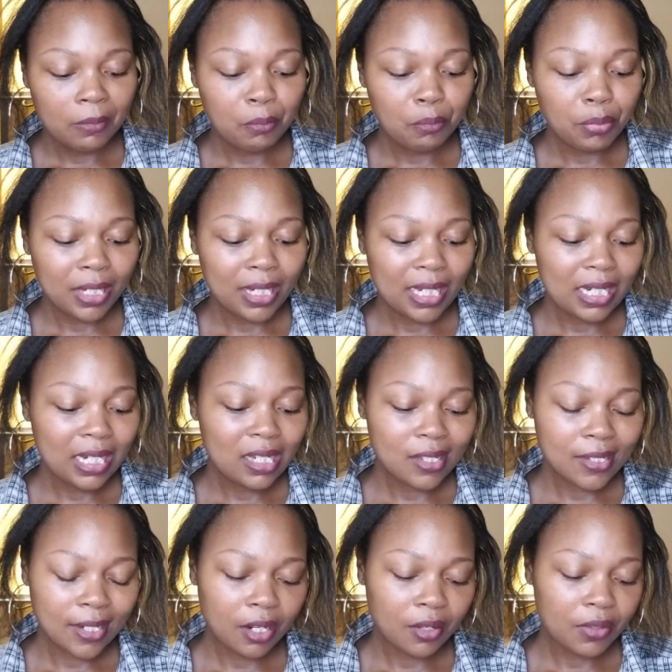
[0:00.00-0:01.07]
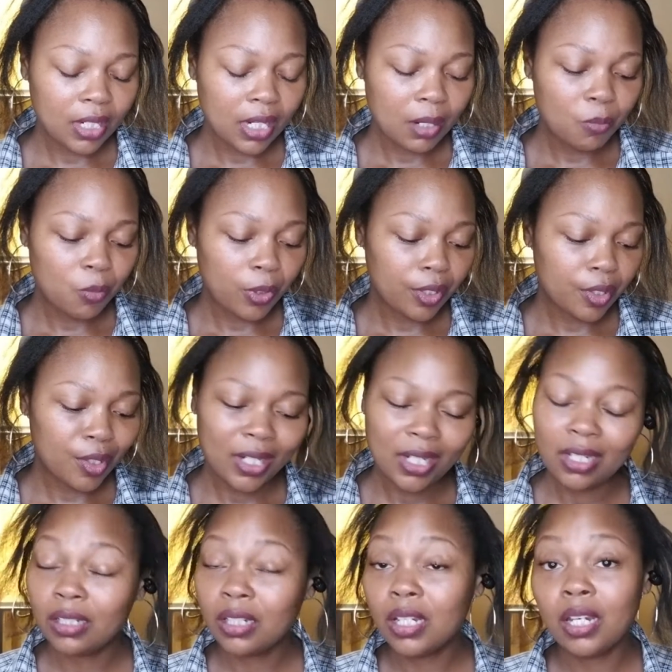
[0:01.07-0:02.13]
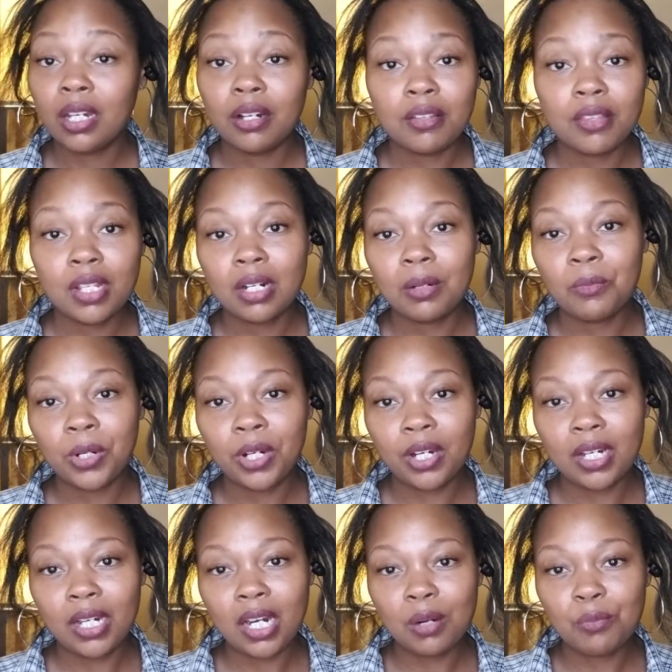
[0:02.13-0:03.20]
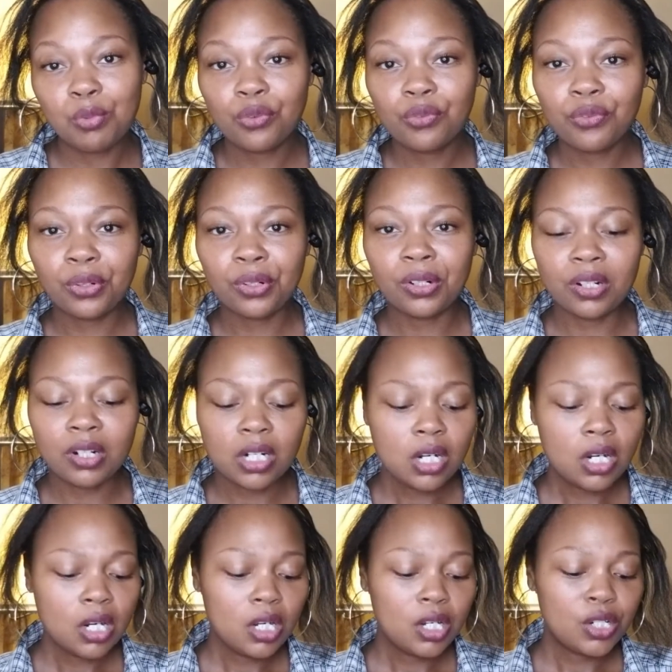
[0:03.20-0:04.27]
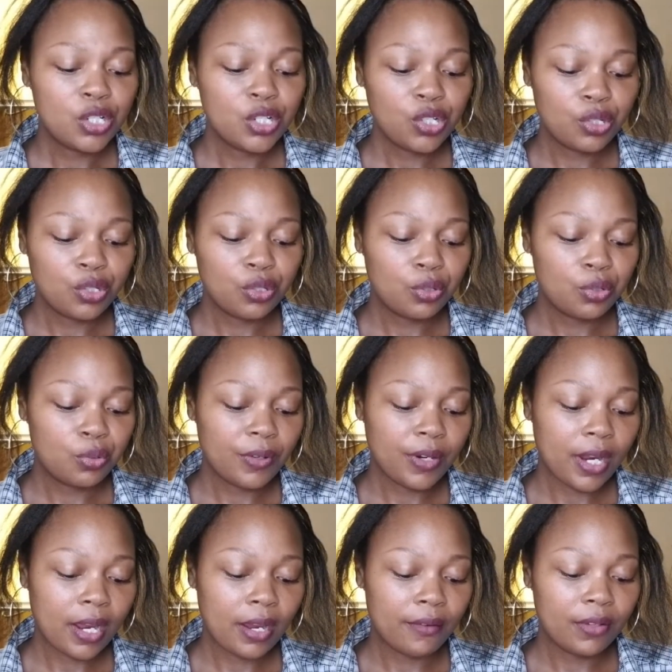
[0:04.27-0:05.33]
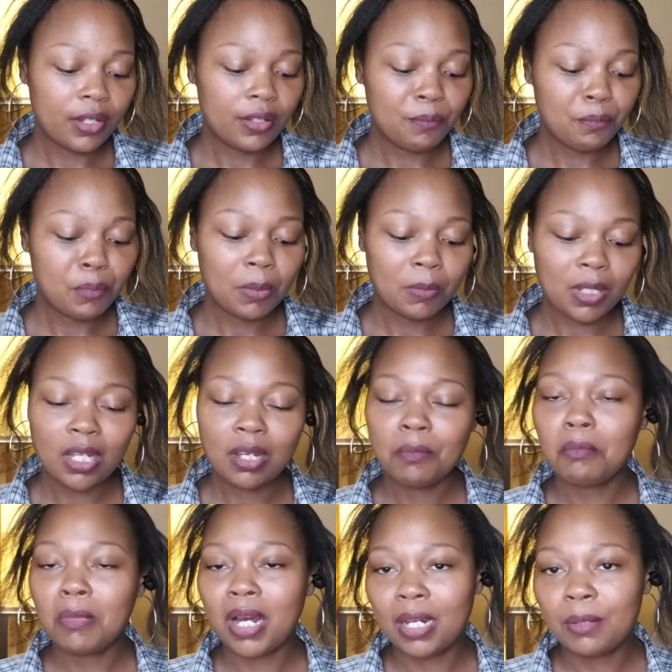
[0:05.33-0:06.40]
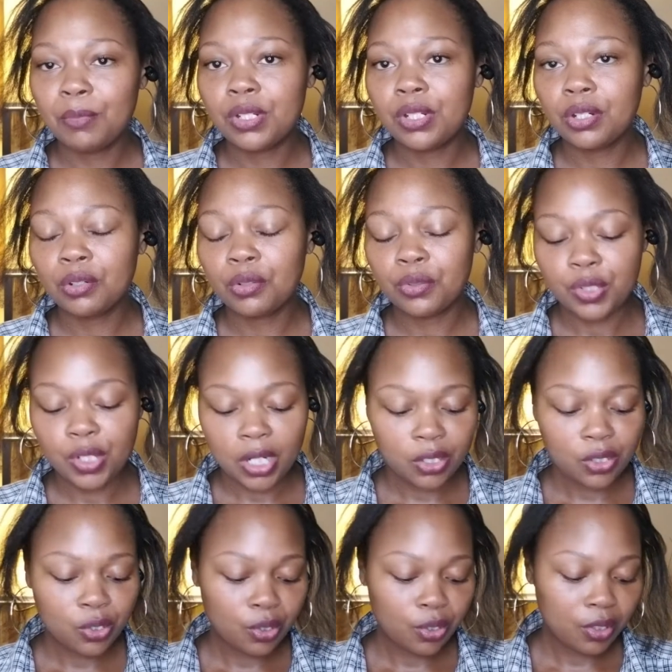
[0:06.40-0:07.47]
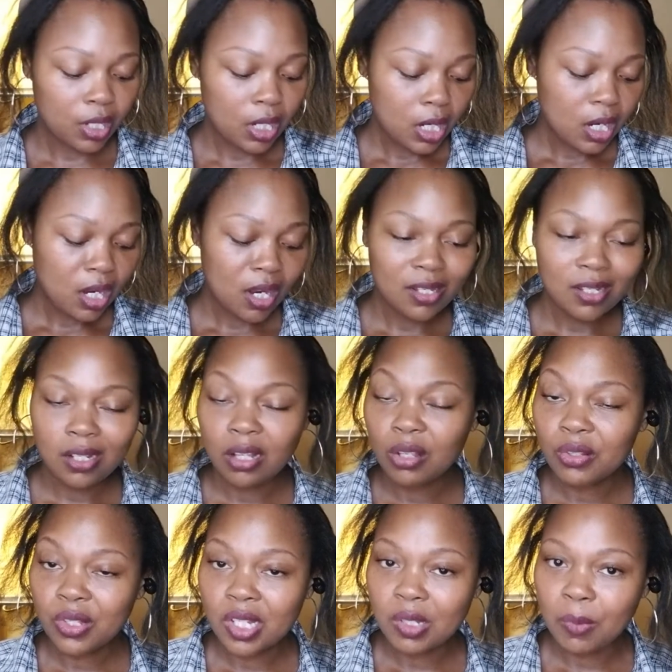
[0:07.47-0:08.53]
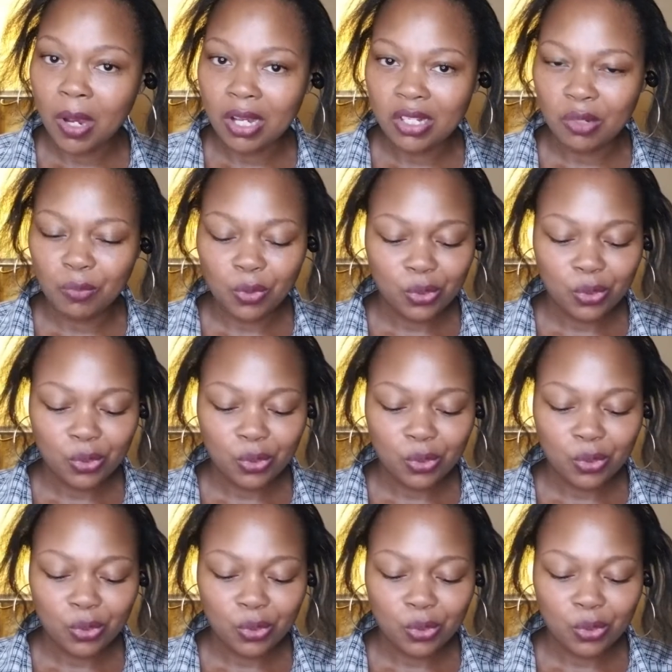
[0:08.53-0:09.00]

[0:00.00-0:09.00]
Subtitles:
But any style that I'm wearing, any hair that I'm wearing, I prefer to have it mimic my particular texture as close as possible.